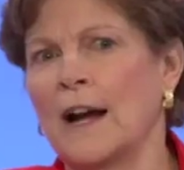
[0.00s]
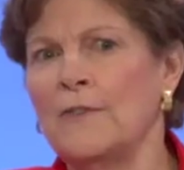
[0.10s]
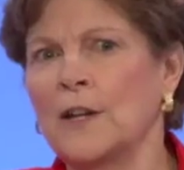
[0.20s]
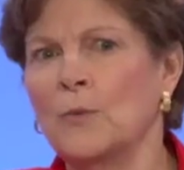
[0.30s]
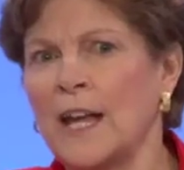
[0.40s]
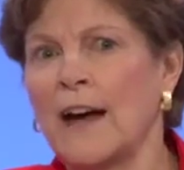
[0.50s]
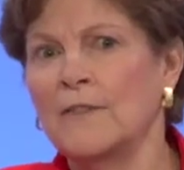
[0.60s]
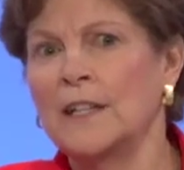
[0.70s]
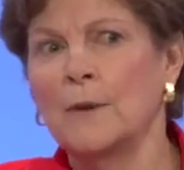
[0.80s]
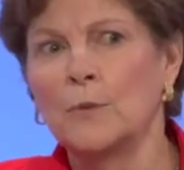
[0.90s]
I think we have
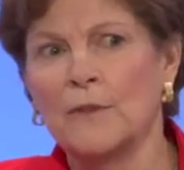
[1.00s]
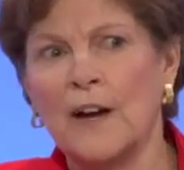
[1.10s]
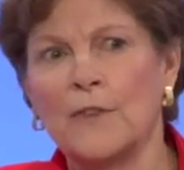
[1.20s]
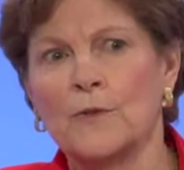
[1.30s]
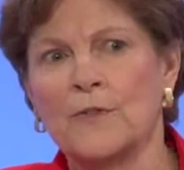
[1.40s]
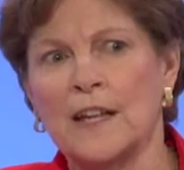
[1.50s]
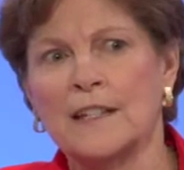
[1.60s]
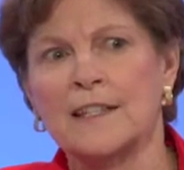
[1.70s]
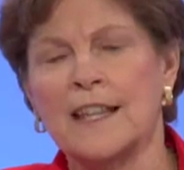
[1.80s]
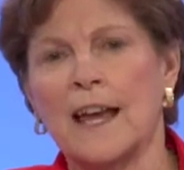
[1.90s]
a number of other
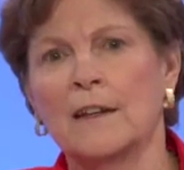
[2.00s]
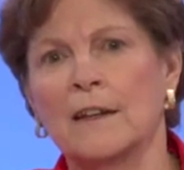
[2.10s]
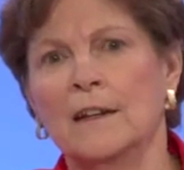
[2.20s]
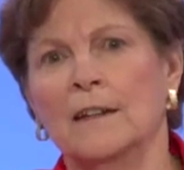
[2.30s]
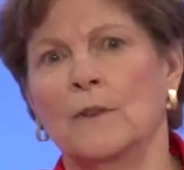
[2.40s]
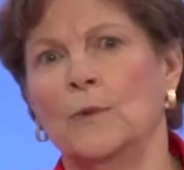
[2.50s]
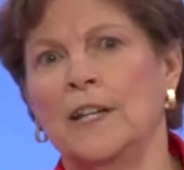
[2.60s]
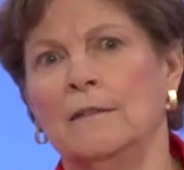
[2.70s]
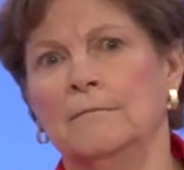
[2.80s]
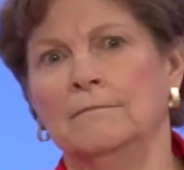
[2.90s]
things that
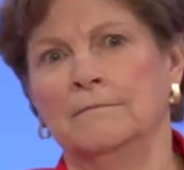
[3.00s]
we